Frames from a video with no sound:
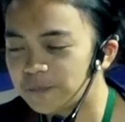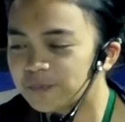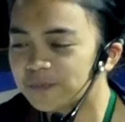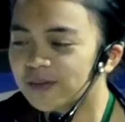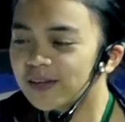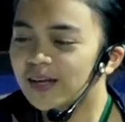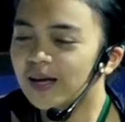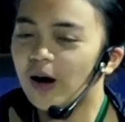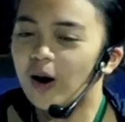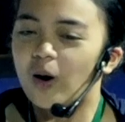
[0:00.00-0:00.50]
in
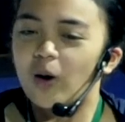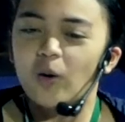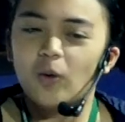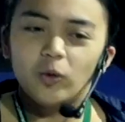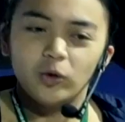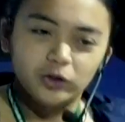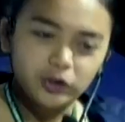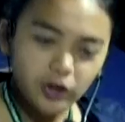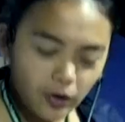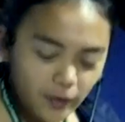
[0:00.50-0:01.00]
other
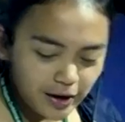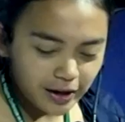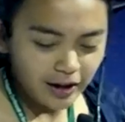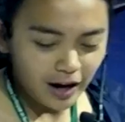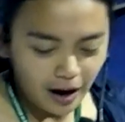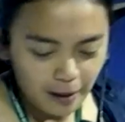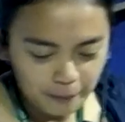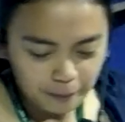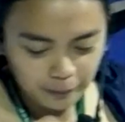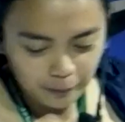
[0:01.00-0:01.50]

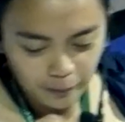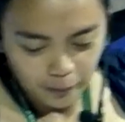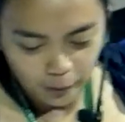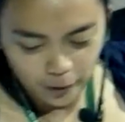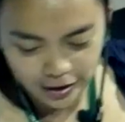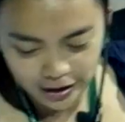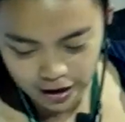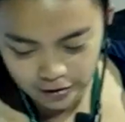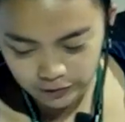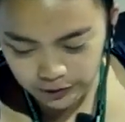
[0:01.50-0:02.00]
countries
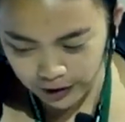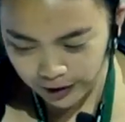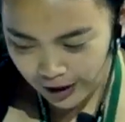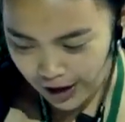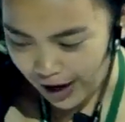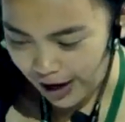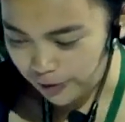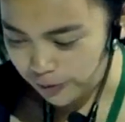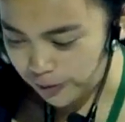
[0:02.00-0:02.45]
founder of